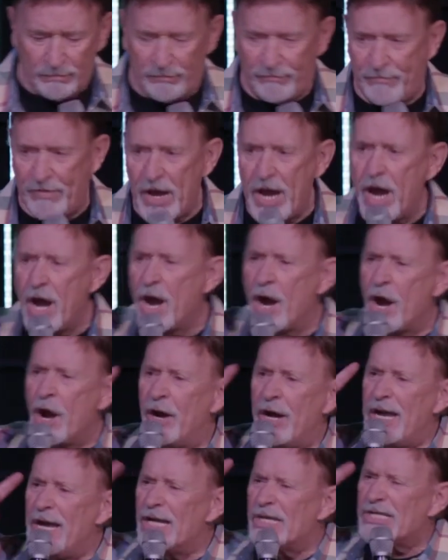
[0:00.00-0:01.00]
Fear
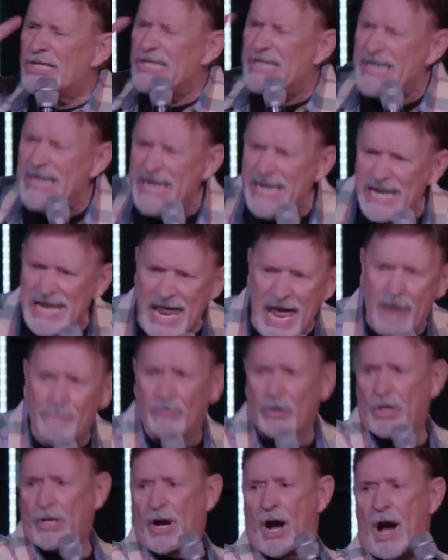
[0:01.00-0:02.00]
is
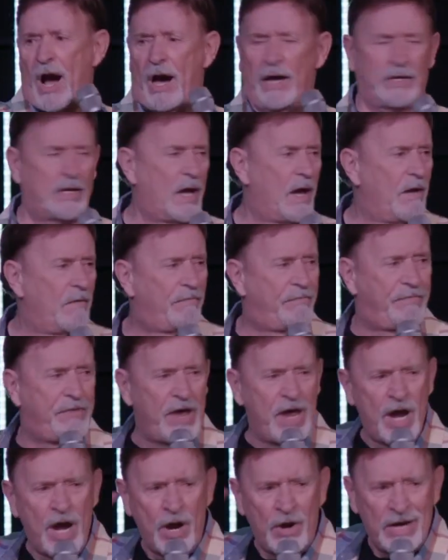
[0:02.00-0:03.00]
never God.
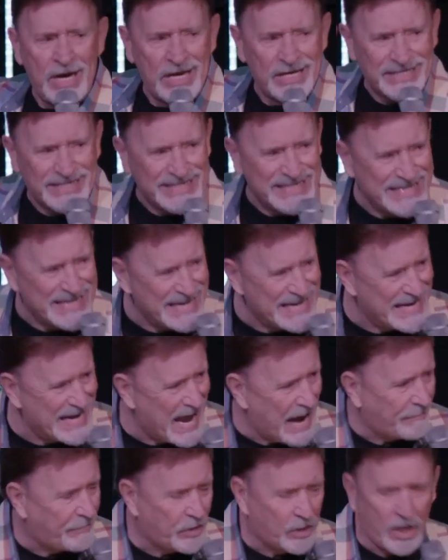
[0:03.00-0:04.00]
Fear is
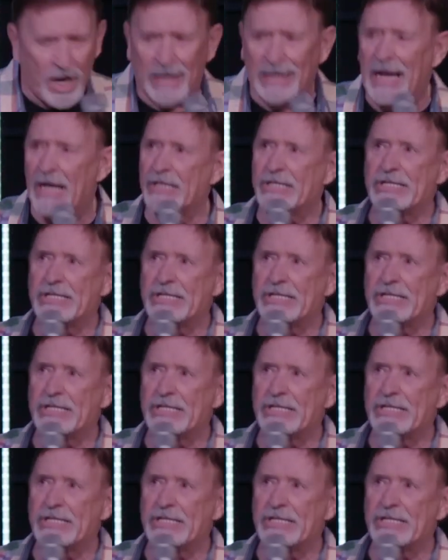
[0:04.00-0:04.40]
never God. I'll